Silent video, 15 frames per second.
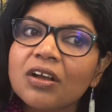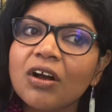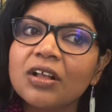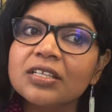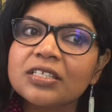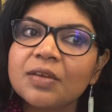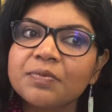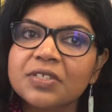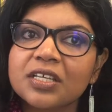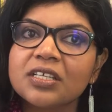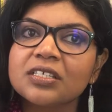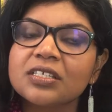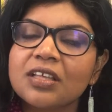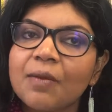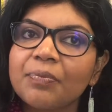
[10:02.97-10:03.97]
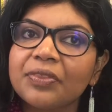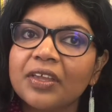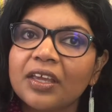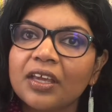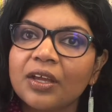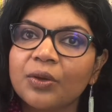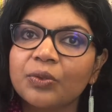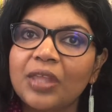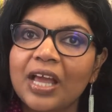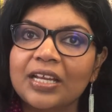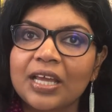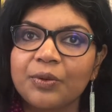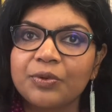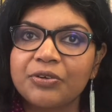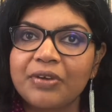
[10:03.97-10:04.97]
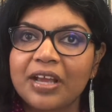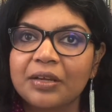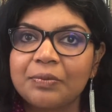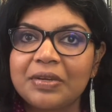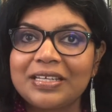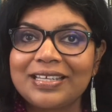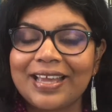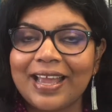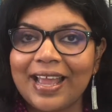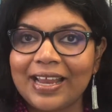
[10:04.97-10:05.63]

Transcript: concepts is something that I would recommend